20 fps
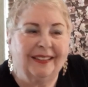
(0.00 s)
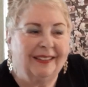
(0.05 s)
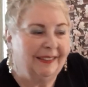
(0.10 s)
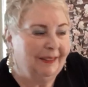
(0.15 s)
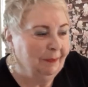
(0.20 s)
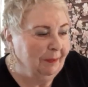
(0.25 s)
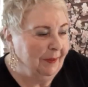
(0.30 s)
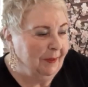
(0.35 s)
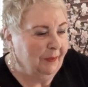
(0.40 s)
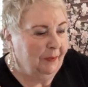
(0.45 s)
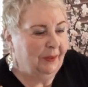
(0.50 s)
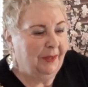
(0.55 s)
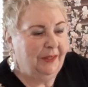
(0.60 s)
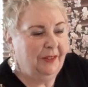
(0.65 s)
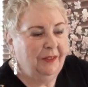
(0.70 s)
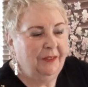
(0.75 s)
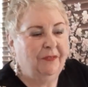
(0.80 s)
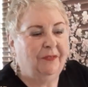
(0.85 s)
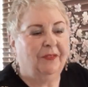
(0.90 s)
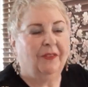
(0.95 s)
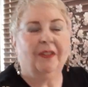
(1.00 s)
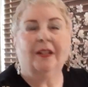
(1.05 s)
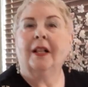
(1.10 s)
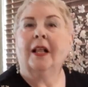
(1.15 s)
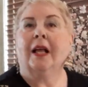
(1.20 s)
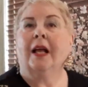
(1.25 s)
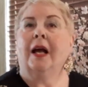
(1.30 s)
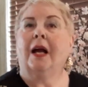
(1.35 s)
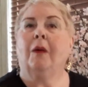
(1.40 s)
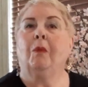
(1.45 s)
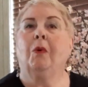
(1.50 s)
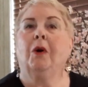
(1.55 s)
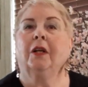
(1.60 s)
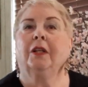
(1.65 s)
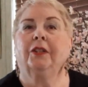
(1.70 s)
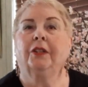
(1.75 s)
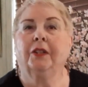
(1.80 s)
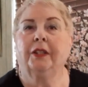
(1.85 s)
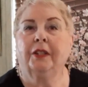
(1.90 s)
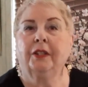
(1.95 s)
It's been wonderful. I
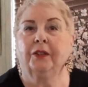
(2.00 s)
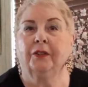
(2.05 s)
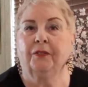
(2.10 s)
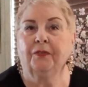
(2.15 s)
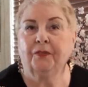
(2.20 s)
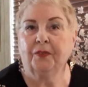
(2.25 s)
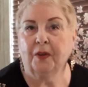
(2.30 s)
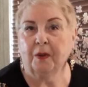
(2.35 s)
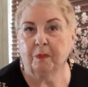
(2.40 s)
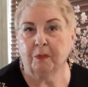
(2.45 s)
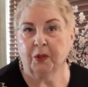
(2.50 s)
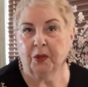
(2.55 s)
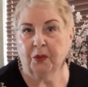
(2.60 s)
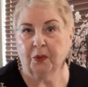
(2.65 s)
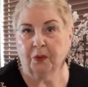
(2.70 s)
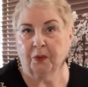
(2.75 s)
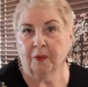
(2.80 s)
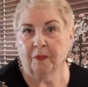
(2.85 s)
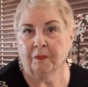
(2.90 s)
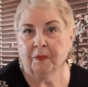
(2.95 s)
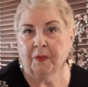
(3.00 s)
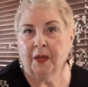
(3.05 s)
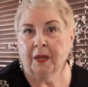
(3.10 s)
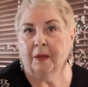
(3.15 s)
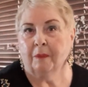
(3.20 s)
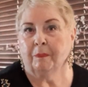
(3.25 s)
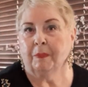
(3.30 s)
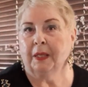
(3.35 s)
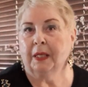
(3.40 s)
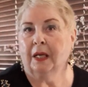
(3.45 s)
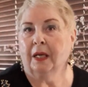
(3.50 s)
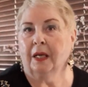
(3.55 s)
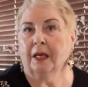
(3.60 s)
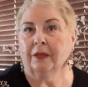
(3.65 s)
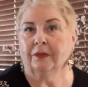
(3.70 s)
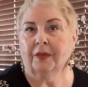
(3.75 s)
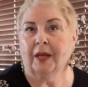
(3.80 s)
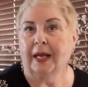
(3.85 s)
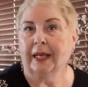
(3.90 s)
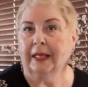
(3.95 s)
want to hear from you
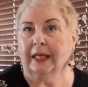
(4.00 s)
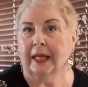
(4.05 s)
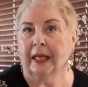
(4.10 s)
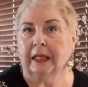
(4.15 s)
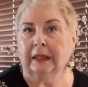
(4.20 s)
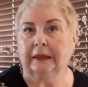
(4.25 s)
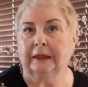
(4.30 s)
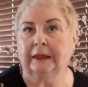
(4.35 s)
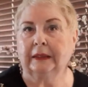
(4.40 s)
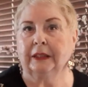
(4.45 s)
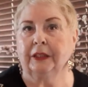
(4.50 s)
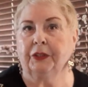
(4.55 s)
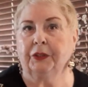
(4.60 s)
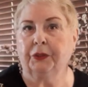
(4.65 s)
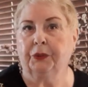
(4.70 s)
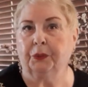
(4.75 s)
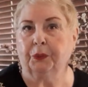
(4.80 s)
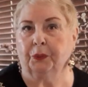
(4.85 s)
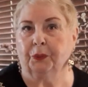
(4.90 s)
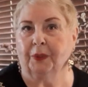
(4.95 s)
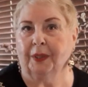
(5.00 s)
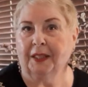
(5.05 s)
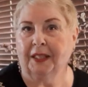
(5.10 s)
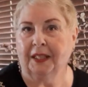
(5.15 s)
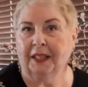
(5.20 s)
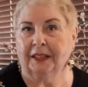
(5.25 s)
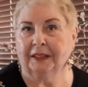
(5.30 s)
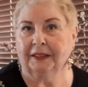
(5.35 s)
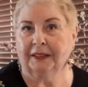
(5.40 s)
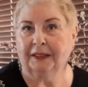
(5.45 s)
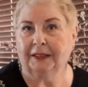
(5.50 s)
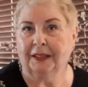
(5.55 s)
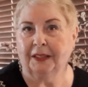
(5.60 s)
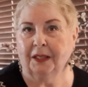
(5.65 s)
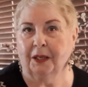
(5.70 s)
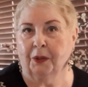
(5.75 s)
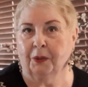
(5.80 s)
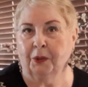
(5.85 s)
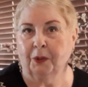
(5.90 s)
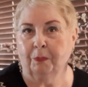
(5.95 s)
because I can't see you. I can't see
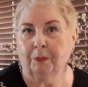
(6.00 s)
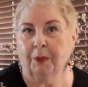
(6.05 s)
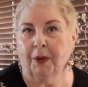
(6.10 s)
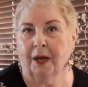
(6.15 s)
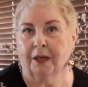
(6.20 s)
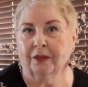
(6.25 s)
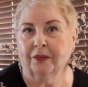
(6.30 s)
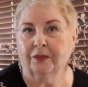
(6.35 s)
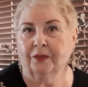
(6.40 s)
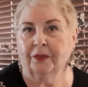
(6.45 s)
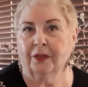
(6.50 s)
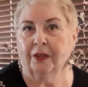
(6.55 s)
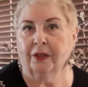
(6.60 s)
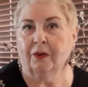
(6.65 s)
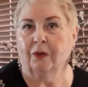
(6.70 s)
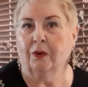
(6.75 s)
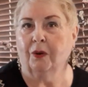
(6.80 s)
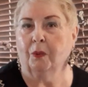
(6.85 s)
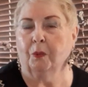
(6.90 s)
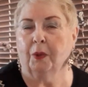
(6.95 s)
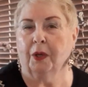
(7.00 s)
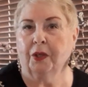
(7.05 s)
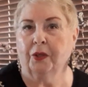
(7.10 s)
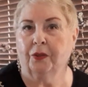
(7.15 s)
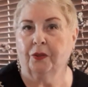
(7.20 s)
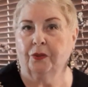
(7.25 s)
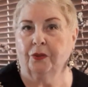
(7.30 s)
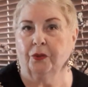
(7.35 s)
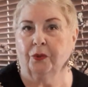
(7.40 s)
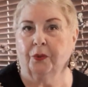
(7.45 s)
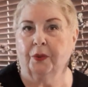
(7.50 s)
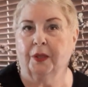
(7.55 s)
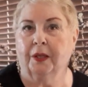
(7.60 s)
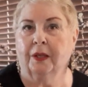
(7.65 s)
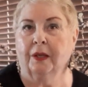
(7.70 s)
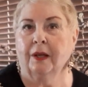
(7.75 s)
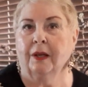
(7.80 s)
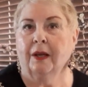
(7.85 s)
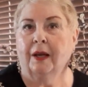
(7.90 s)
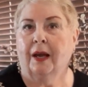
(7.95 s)
how you're practicing or what you're doing.
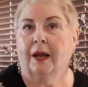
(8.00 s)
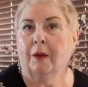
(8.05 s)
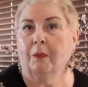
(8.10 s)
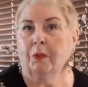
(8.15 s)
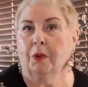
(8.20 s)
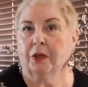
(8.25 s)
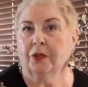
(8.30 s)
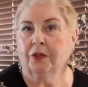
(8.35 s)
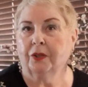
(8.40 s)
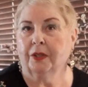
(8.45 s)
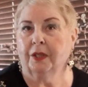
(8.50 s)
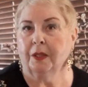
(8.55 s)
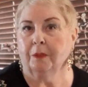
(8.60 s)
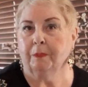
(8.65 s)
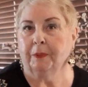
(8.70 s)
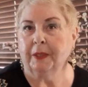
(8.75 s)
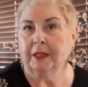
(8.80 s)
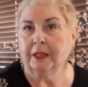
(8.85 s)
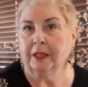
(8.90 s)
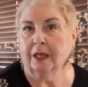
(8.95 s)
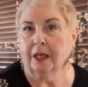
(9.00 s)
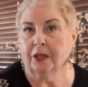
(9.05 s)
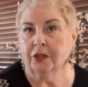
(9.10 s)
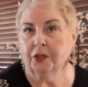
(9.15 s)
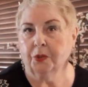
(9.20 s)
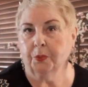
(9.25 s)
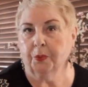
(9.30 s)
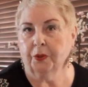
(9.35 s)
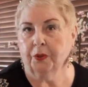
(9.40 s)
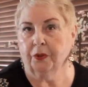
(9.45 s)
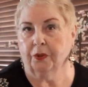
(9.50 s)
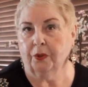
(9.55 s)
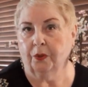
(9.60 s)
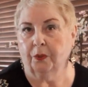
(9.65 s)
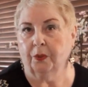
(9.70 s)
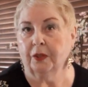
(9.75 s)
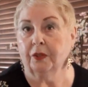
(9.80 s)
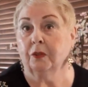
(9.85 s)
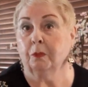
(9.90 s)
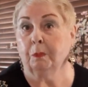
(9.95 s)
I want to keep in touch with
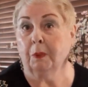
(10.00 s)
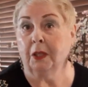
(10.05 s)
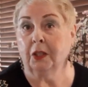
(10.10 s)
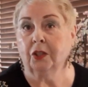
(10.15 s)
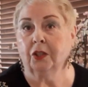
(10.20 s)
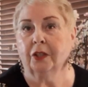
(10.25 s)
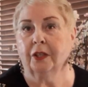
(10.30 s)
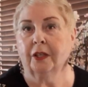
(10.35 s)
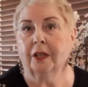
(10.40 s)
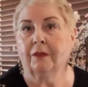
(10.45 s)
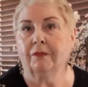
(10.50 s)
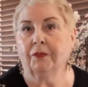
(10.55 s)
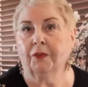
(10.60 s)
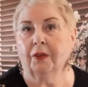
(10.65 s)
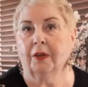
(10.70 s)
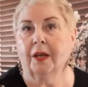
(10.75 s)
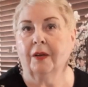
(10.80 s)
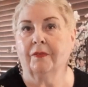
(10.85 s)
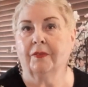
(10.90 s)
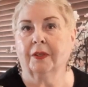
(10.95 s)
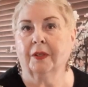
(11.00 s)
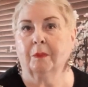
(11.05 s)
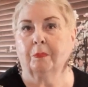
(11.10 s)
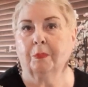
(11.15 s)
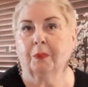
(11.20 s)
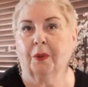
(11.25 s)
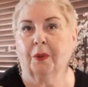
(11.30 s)
you, especially if you're having a